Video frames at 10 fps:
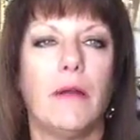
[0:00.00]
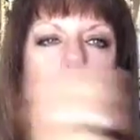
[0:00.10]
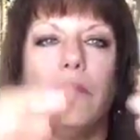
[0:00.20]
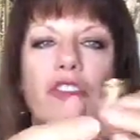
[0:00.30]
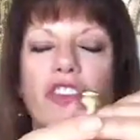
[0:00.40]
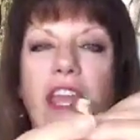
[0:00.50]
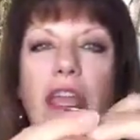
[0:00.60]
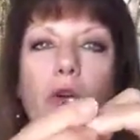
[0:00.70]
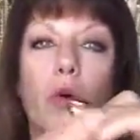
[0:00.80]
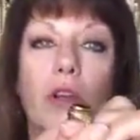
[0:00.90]

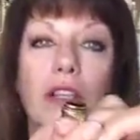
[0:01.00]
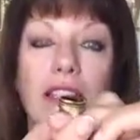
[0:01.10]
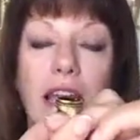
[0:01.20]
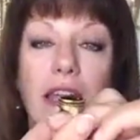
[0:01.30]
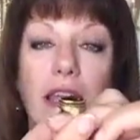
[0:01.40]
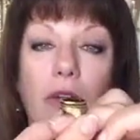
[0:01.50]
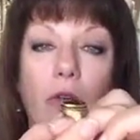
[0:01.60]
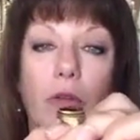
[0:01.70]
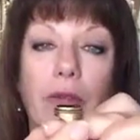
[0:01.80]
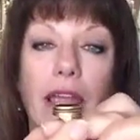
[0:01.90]
shank or setting
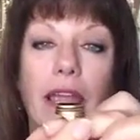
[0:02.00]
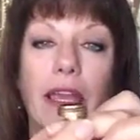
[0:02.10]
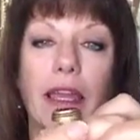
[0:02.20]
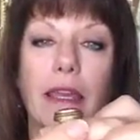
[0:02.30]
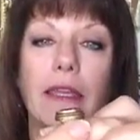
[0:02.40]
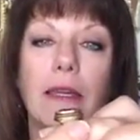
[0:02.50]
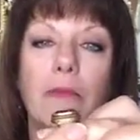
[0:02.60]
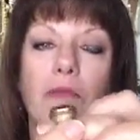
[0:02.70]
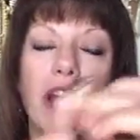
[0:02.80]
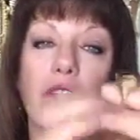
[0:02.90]
or ring. And
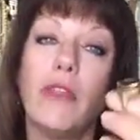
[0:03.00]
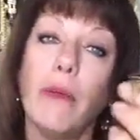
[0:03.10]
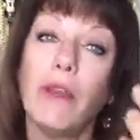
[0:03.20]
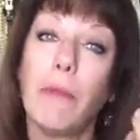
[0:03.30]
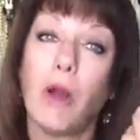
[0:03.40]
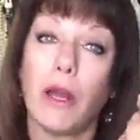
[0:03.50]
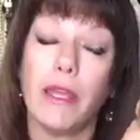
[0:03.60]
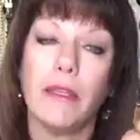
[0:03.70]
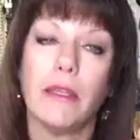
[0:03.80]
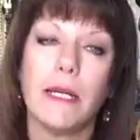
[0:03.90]
I knew that when I bought
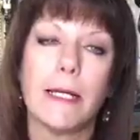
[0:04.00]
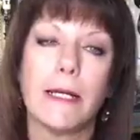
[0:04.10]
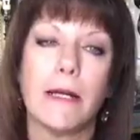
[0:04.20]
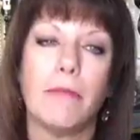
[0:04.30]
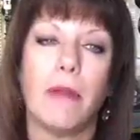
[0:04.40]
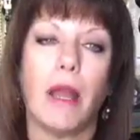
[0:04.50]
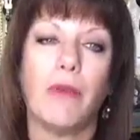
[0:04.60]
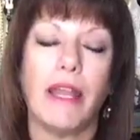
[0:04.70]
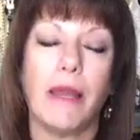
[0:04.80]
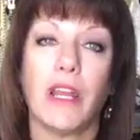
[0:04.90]
it. I
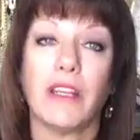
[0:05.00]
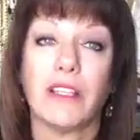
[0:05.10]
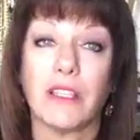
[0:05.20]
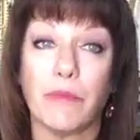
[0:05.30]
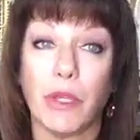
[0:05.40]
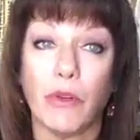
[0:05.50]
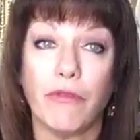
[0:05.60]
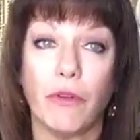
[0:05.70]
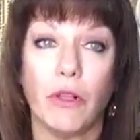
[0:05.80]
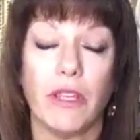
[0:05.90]
went ahead and bought it because it's
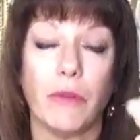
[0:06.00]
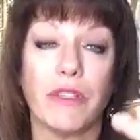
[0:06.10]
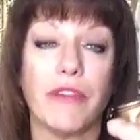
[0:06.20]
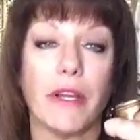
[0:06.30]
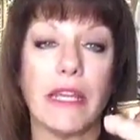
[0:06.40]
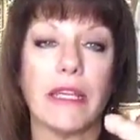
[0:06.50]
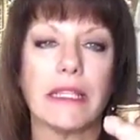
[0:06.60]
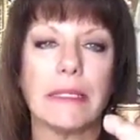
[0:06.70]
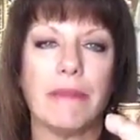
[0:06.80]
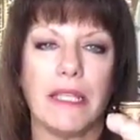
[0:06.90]
beautiful and it was very
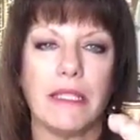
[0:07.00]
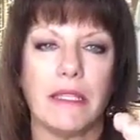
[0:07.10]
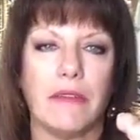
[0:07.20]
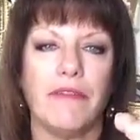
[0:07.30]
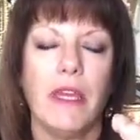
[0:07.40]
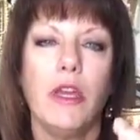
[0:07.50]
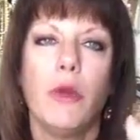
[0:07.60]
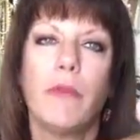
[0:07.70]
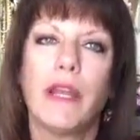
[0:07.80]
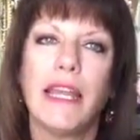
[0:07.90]
inexpensive,
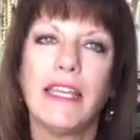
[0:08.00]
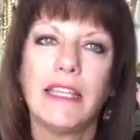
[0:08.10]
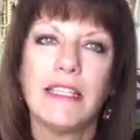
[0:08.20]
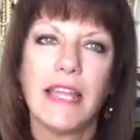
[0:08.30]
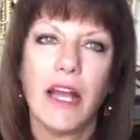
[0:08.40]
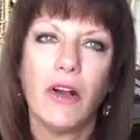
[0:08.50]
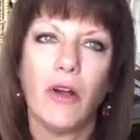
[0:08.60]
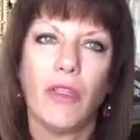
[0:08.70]
but I can tell